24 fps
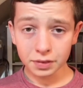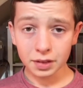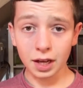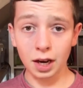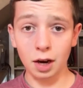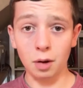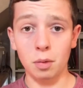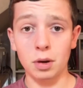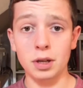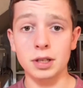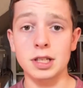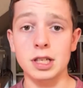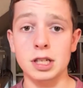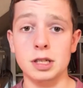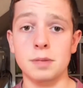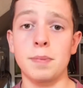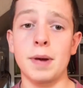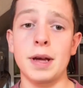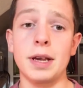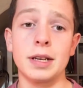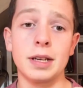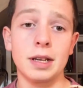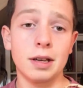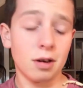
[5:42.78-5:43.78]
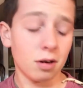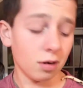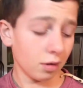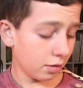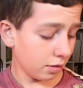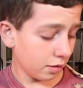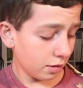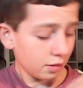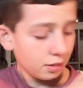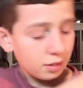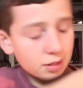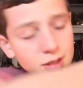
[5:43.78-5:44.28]
I want to spend it
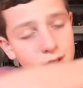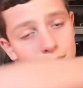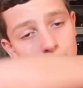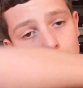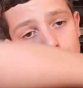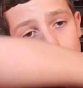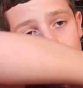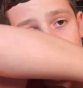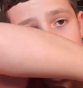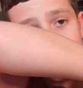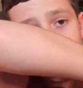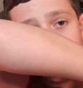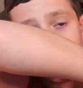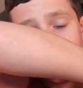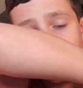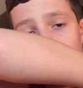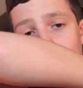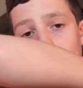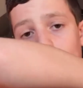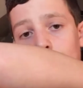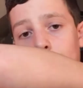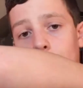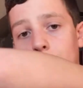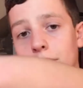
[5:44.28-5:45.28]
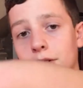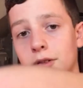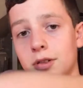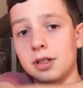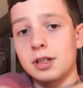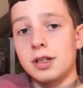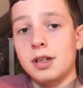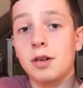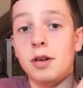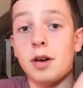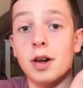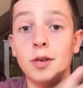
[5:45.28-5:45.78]
on different
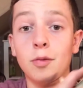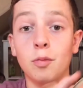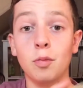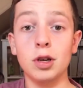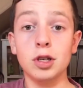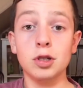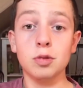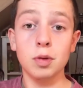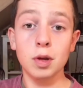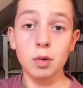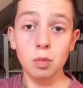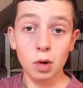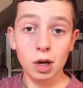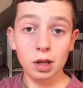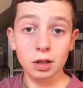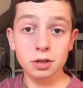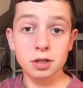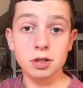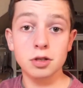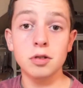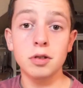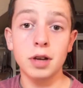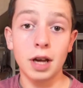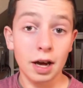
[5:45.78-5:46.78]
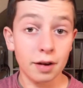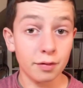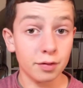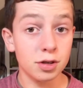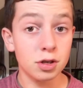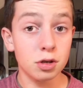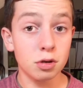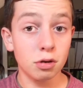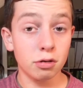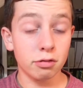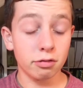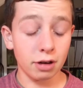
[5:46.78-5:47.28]
animals, which we will soon have a
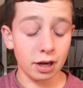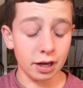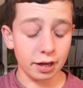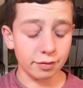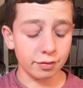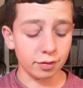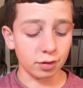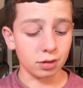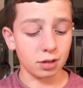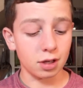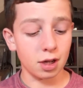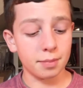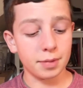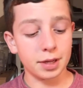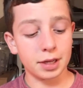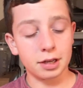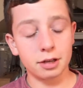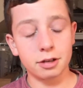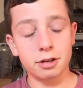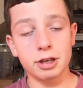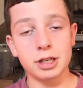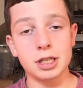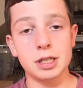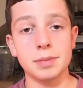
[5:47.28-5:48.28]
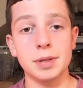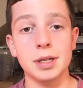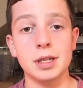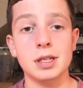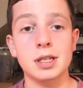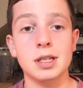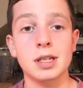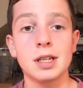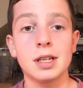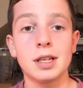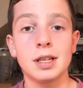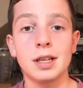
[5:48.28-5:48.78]
new arrival coming at
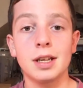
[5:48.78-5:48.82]
Christmas.